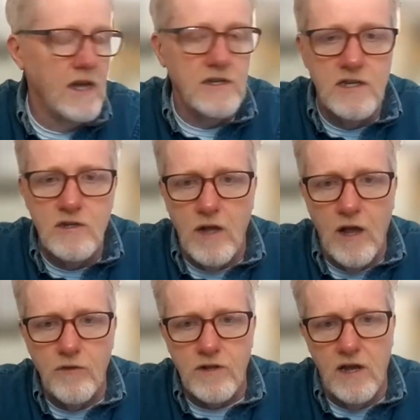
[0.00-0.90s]
a digital
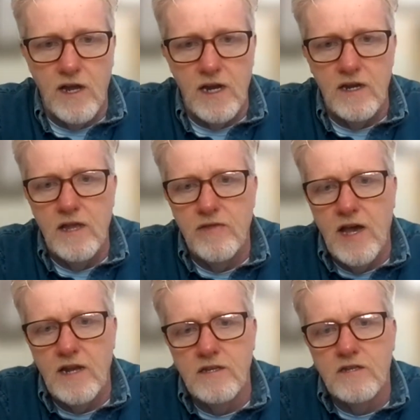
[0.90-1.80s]
health client
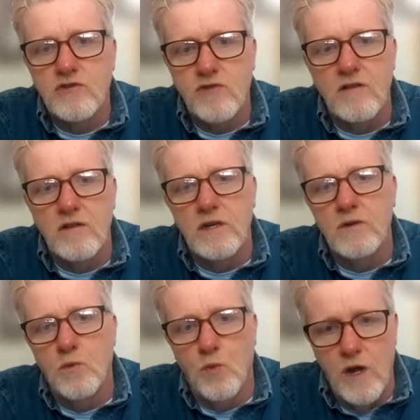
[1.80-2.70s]
that is
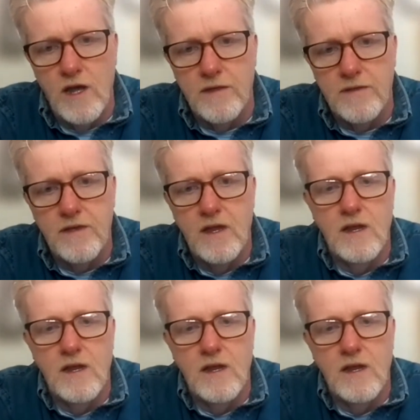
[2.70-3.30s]
struggling with